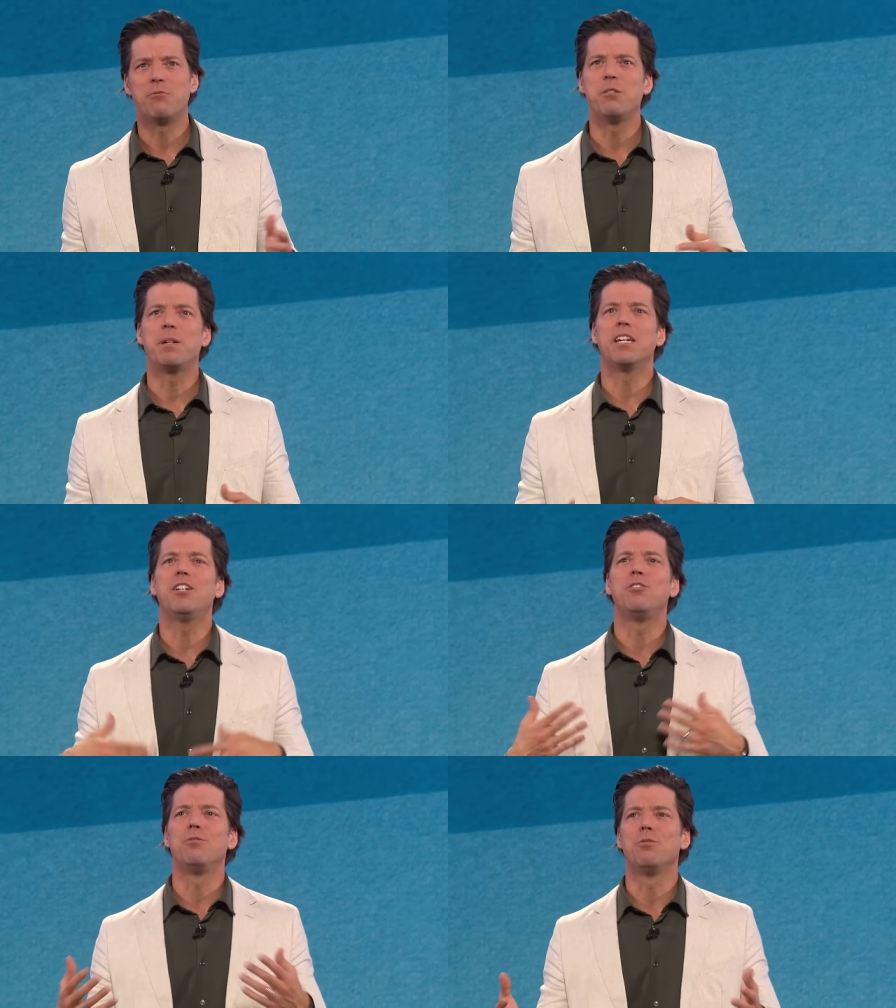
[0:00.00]
when you begin
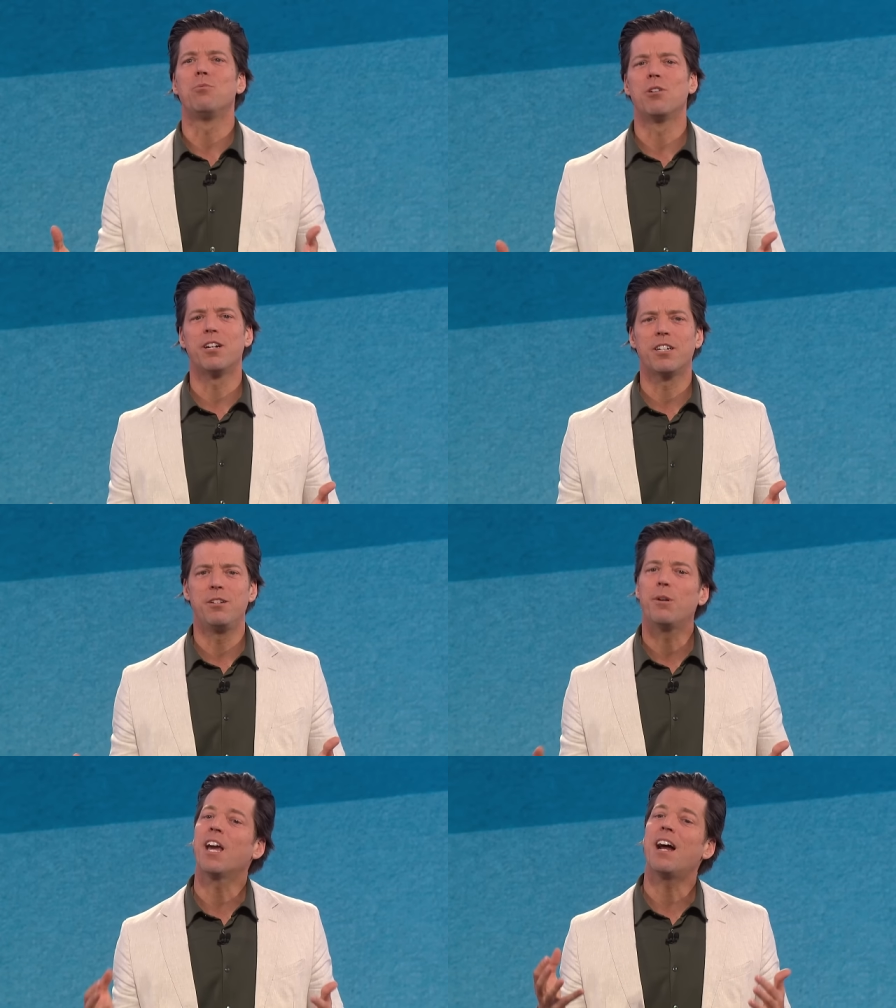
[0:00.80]
to do the work,
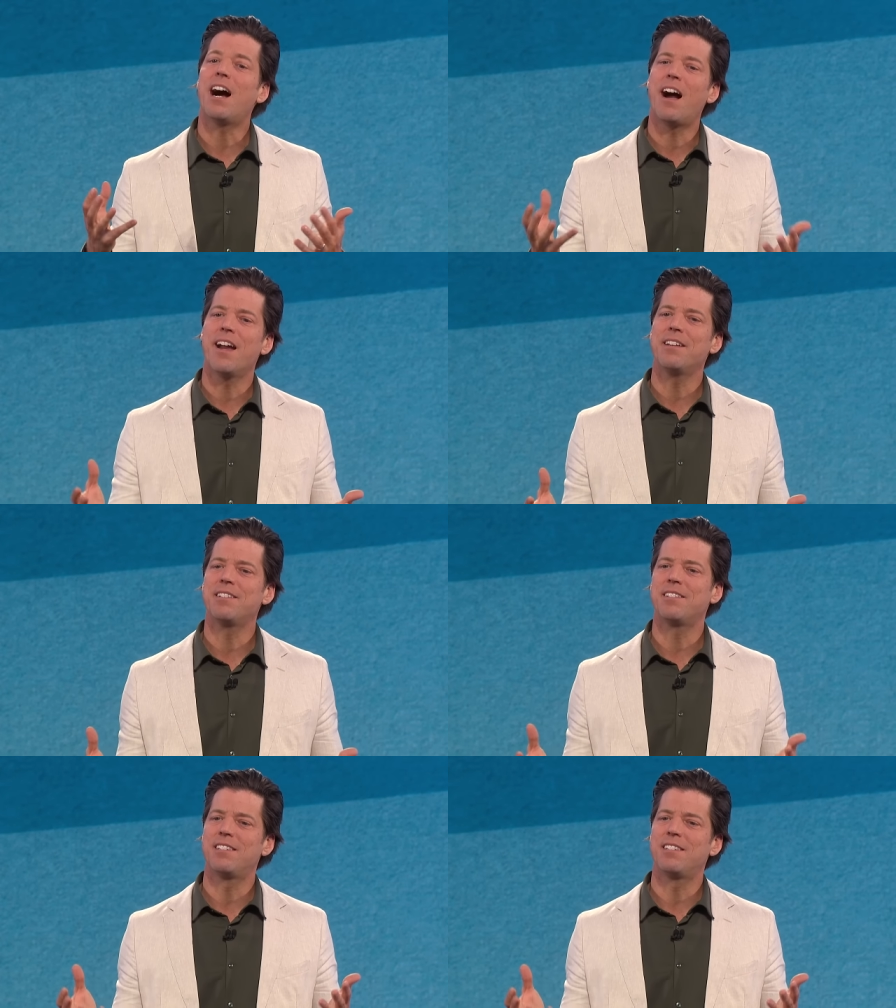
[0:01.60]
you get eyes